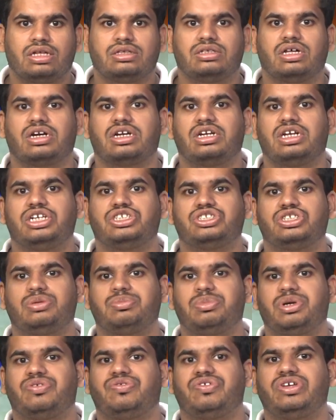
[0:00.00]
The
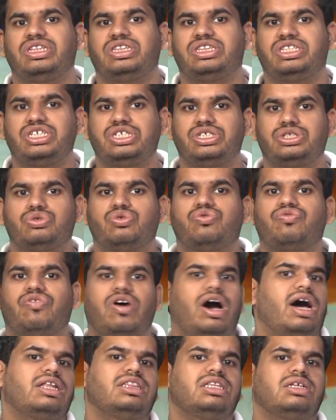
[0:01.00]
relation between these two
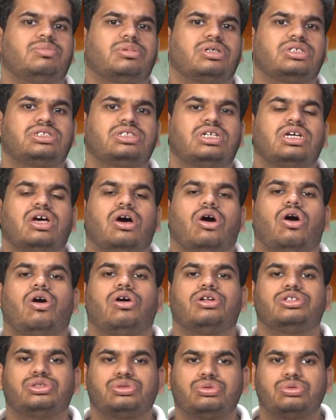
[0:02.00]
far neighbors,
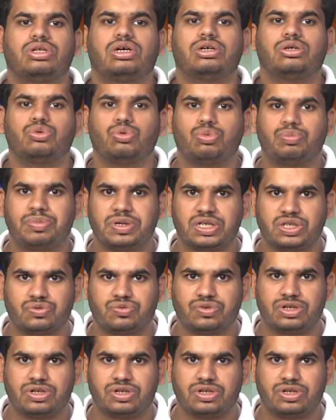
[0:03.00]
also the two best